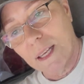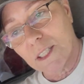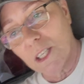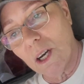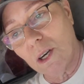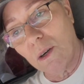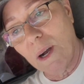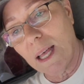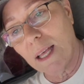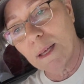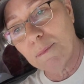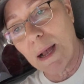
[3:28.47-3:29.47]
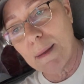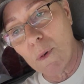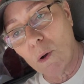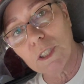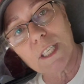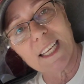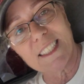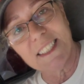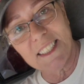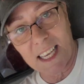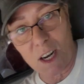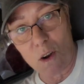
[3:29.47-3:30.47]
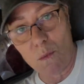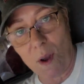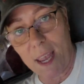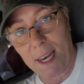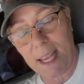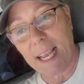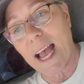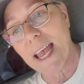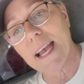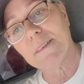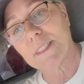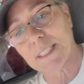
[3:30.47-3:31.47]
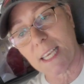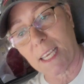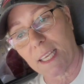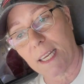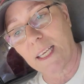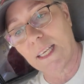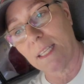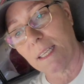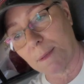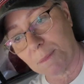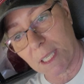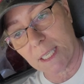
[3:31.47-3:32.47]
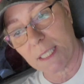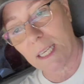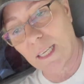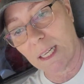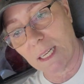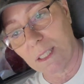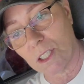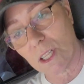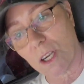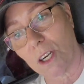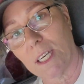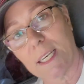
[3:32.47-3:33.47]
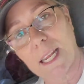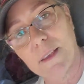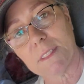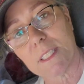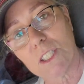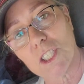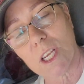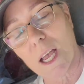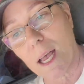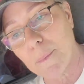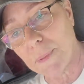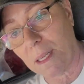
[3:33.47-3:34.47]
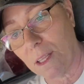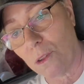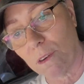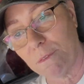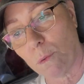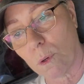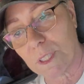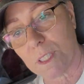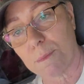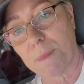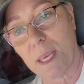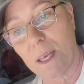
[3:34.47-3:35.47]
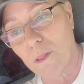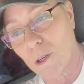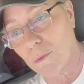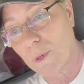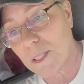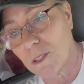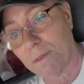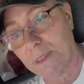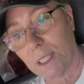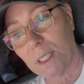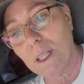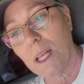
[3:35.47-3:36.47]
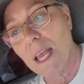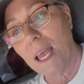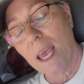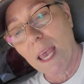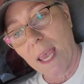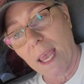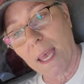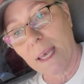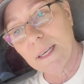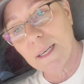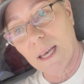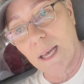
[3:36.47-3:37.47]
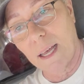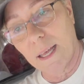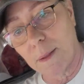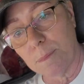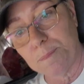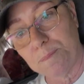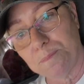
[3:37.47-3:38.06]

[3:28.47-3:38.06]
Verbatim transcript: So my motorcycle is at home waiting. I have to take it in. I'm going to take it into the Harley Davidson shop, either in Fort Smith or Russellville, and um,